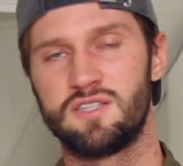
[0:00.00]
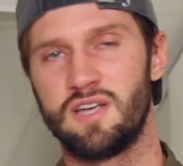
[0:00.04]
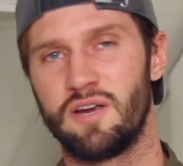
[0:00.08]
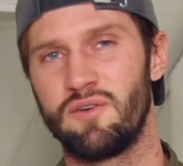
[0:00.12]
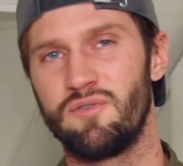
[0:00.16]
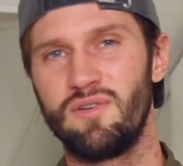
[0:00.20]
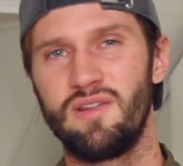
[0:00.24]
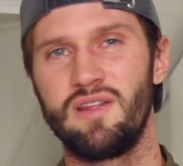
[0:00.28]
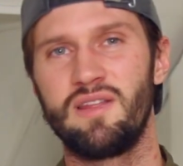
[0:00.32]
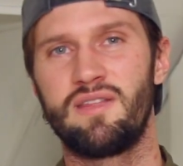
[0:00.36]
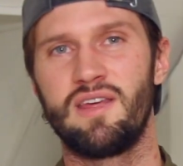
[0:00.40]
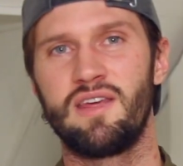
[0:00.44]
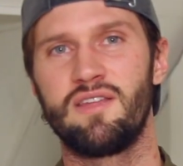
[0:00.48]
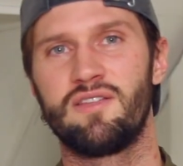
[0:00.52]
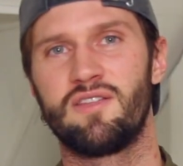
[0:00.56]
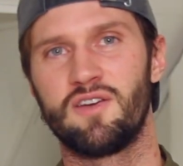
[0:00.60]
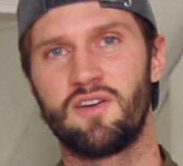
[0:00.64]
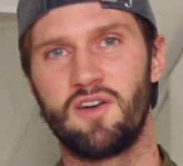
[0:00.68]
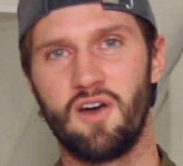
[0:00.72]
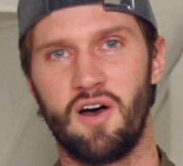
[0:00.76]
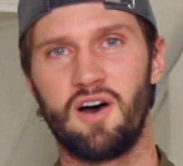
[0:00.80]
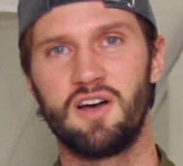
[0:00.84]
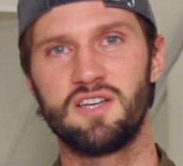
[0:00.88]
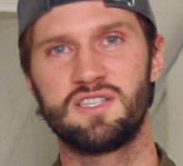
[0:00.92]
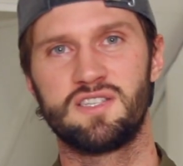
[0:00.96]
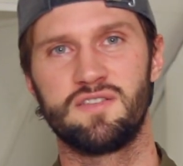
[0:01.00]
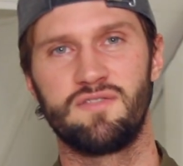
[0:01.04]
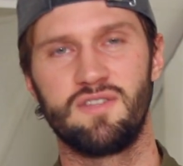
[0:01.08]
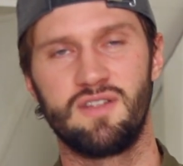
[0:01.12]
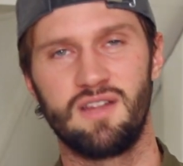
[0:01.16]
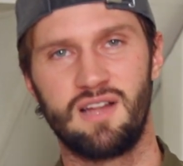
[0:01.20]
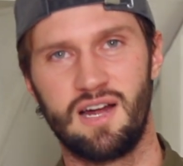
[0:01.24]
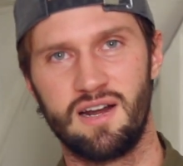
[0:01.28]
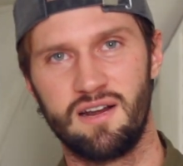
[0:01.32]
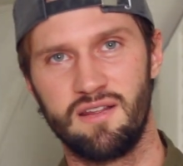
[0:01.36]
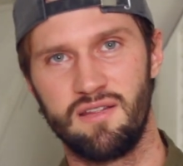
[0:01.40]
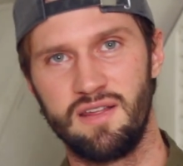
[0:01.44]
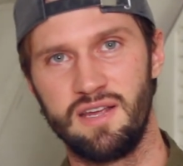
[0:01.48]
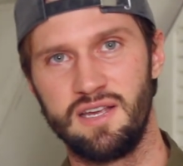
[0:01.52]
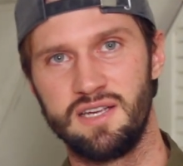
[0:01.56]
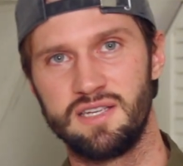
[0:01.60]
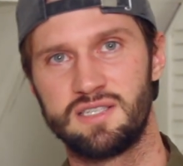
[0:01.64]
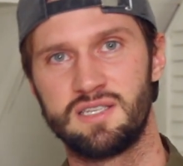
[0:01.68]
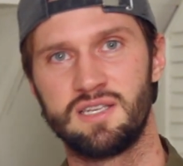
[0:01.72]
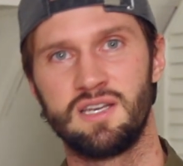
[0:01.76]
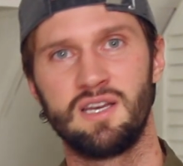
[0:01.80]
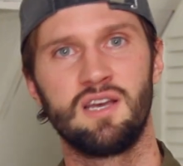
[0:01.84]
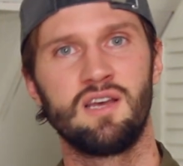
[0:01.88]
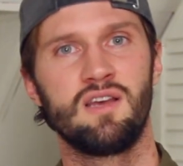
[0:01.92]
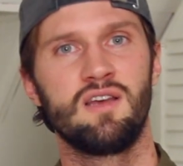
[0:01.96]
So I really think the cause of a lot of
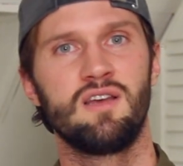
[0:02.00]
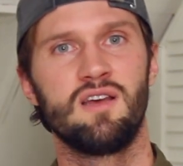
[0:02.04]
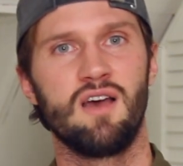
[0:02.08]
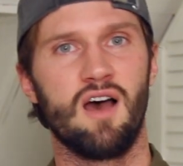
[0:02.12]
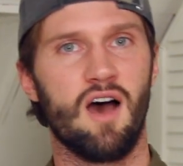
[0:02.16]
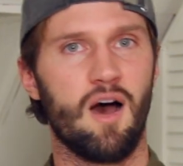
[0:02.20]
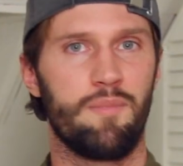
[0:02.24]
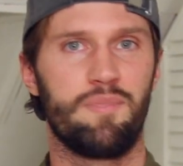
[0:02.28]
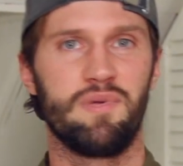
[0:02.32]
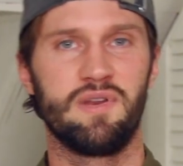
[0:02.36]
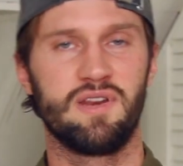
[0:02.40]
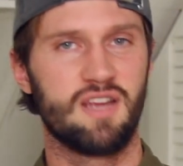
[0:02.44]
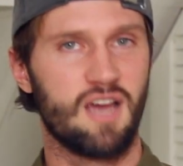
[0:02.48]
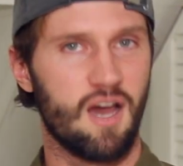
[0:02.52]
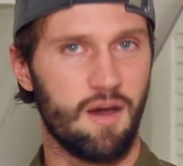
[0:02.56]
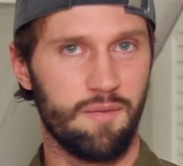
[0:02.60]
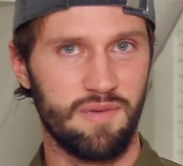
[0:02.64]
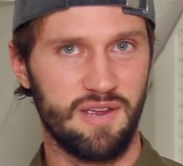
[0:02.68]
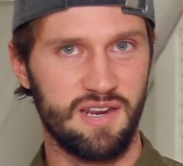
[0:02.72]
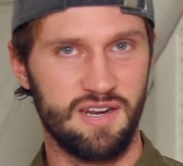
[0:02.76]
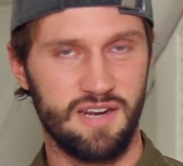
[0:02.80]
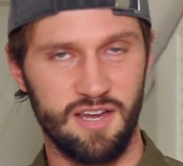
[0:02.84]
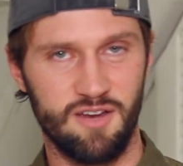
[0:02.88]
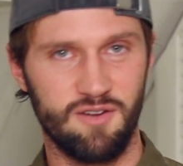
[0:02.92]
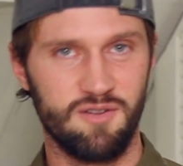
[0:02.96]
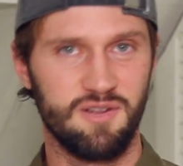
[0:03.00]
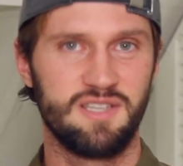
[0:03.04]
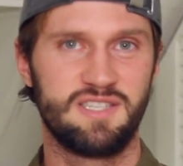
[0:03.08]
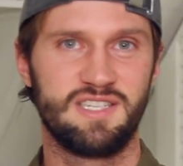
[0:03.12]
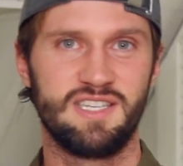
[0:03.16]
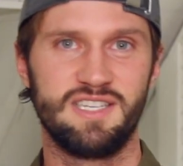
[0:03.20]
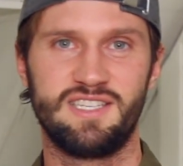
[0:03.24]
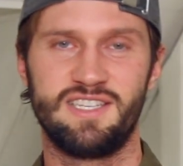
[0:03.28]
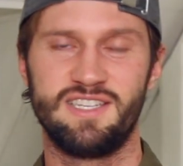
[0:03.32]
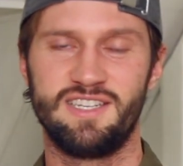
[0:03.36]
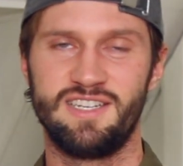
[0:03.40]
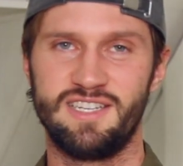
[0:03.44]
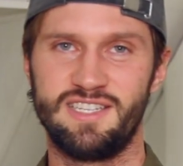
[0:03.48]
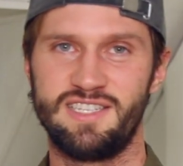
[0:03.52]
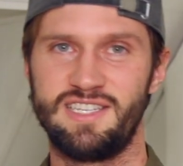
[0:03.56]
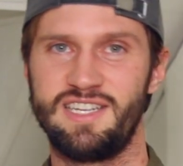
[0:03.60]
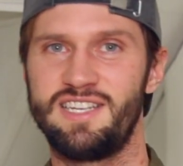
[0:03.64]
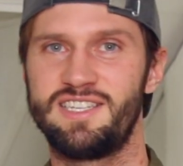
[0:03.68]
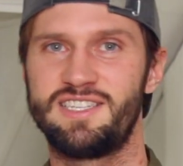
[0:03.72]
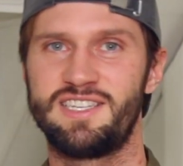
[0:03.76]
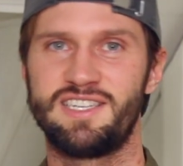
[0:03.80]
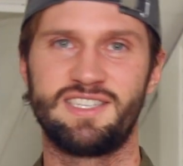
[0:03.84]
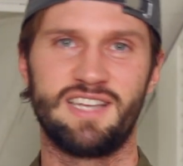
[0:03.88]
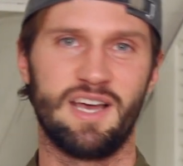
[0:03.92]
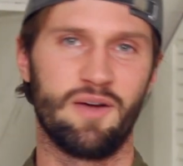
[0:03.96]
these up-and-coming illnesses and
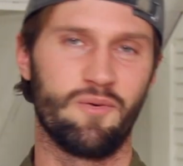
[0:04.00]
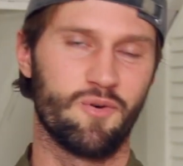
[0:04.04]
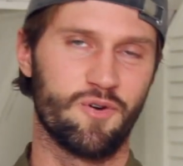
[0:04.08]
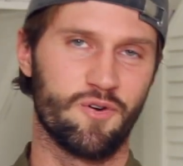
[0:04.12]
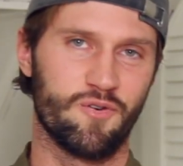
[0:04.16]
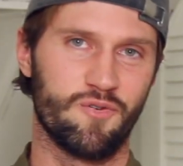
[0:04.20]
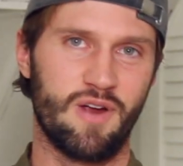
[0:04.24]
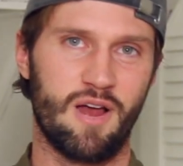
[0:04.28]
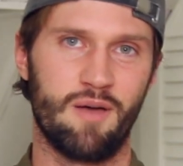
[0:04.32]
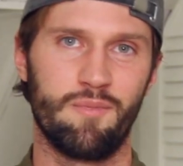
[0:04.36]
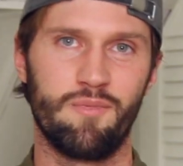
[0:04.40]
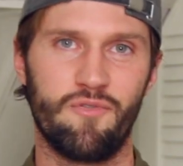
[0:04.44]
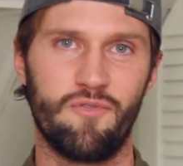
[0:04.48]
diseases that weren't around